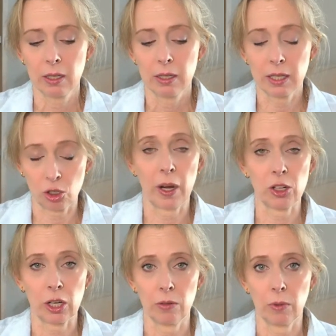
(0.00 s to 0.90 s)

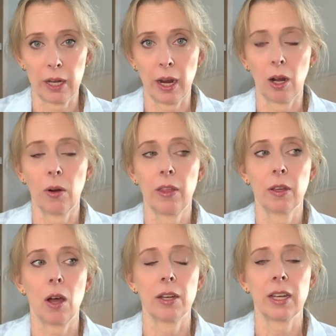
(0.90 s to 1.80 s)
situation right now in the
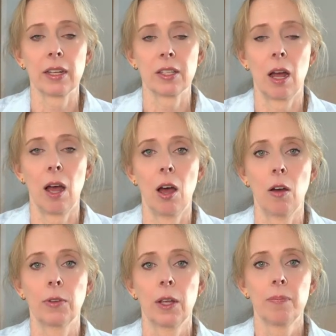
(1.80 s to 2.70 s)
context of